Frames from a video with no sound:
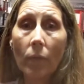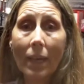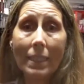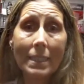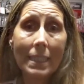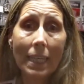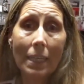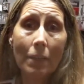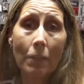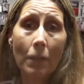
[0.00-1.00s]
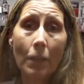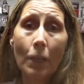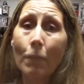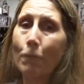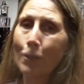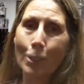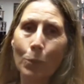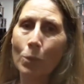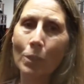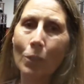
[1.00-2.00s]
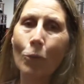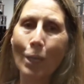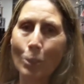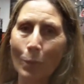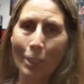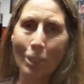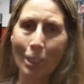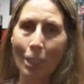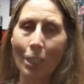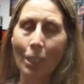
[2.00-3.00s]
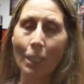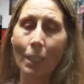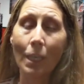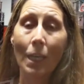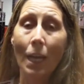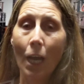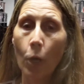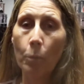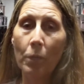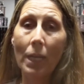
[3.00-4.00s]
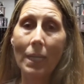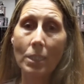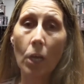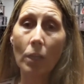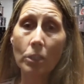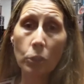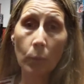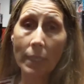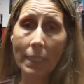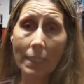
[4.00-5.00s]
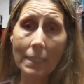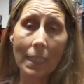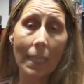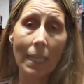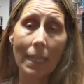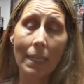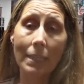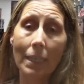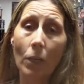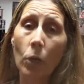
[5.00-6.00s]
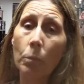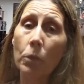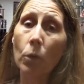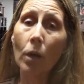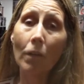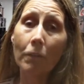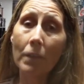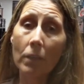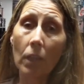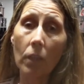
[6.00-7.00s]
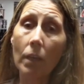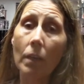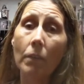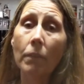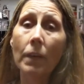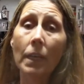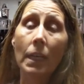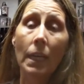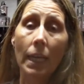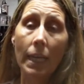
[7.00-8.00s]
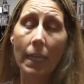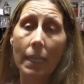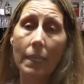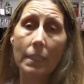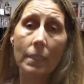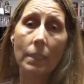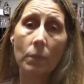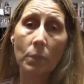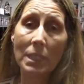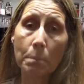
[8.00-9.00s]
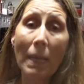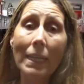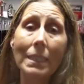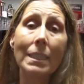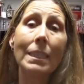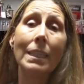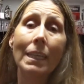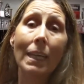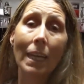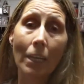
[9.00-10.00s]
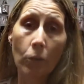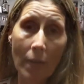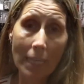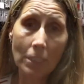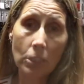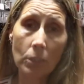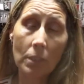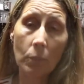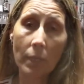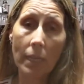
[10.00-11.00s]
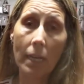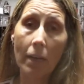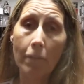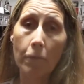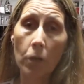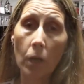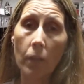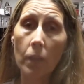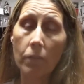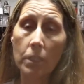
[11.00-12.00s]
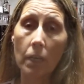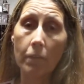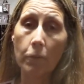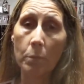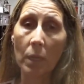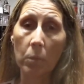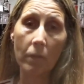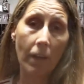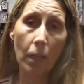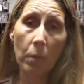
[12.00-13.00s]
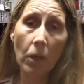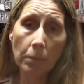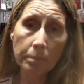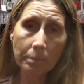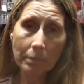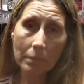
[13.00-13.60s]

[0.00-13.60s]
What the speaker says: well, that's the end of our virtual graduation card. I hope you guys all enjoyed it, and I hope you all feel the love and respect and gratitude that we have for all that you've done for Middleburg Volleyball,